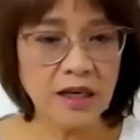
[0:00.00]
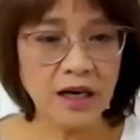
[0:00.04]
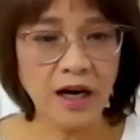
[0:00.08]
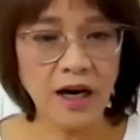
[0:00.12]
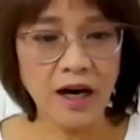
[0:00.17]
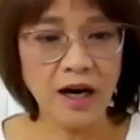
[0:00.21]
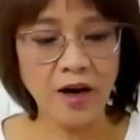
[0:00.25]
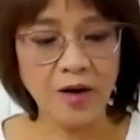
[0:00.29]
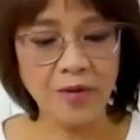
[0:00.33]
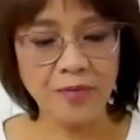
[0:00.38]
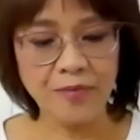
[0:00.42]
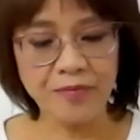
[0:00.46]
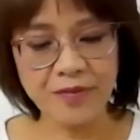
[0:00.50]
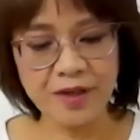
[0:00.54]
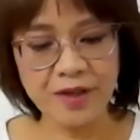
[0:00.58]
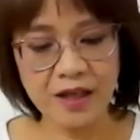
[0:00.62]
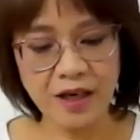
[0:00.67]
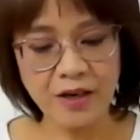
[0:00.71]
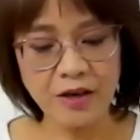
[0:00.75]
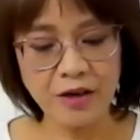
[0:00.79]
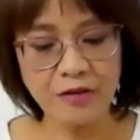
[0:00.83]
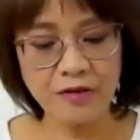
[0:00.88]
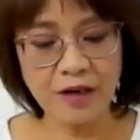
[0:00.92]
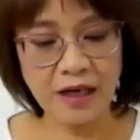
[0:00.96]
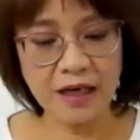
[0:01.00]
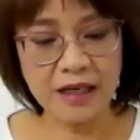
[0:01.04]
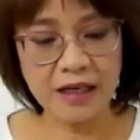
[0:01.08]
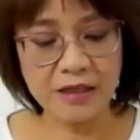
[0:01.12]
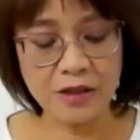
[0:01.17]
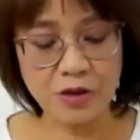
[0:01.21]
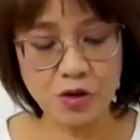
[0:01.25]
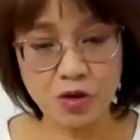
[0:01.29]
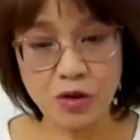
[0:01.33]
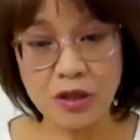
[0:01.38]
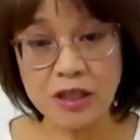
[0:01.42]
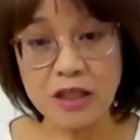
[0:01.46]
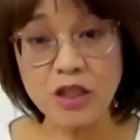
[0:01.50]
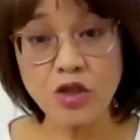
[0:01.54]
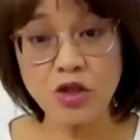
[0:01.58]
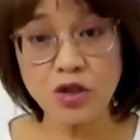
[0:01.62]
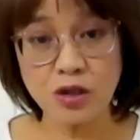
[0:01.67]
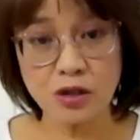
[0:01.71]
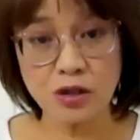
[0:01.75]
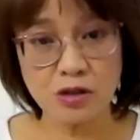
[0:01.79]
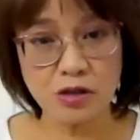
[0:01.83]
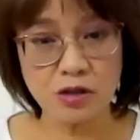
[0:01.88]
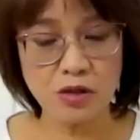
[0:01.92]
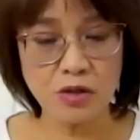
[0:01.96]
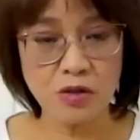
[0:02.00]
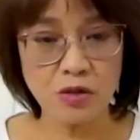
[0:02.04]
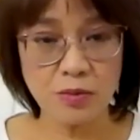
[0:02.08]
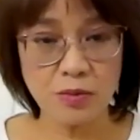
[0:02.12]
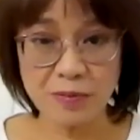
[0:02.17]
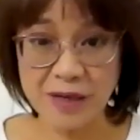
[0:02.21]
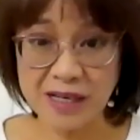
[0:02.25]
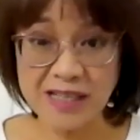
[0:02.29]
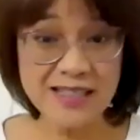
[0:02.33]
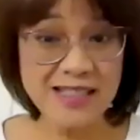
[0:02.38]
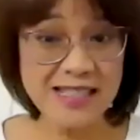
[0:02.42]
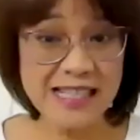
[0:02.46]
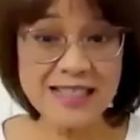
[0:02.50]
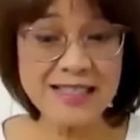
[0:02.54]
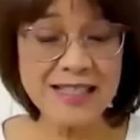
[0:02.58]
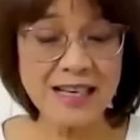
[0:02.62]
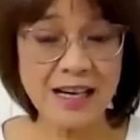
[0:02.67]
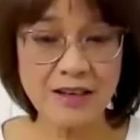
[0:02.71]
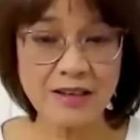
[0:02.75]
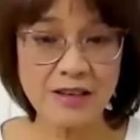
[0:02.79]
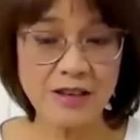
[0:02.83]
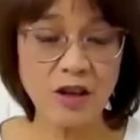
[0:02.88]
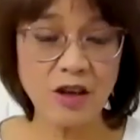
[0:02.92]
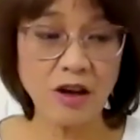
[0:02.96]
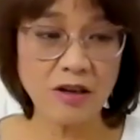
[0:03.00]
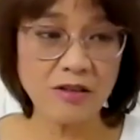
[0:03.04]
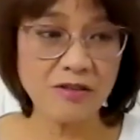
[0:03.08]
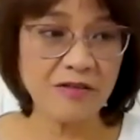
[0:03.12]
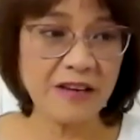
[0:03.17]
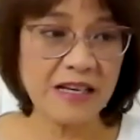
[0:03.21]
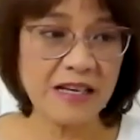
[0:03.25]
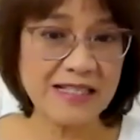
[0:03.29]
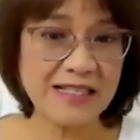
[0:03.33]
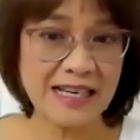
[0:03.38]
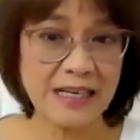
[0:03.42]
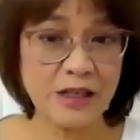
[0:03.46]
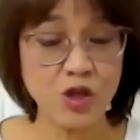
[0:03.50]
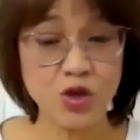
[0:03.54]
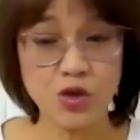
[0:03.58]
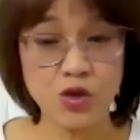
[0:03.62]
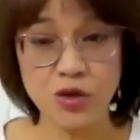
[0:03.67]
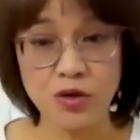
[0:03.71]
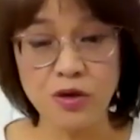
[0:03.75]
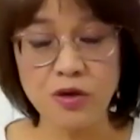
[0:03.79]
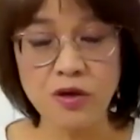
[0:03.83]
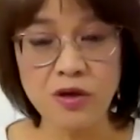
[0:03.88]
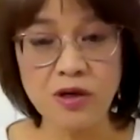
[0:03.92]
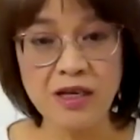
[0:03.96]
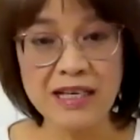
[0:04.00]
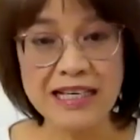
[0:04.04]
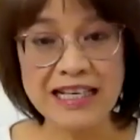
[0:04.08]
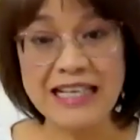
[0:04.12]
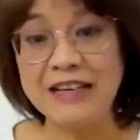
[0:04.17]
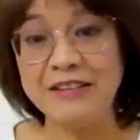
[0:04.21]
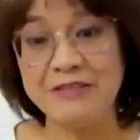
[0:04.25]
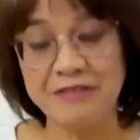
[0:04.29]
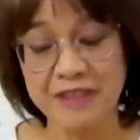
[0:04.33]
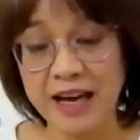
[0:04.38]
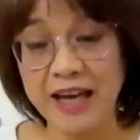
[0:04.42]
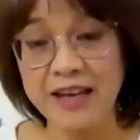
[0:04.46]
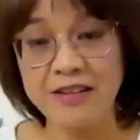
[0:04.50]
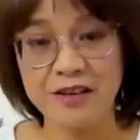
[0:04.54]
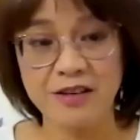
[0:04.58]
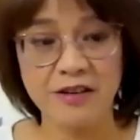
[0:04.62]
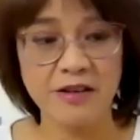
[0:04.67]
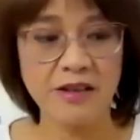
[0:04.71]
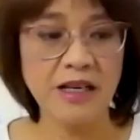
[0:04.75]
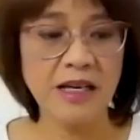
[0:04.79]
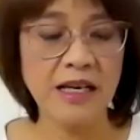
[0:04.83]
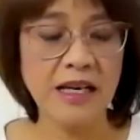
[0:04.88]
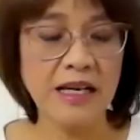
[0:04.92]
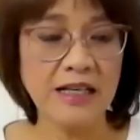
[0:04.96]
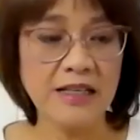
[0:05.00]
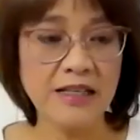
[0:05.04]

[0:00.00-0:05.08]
kind of like the traditions because these are not things that she invented.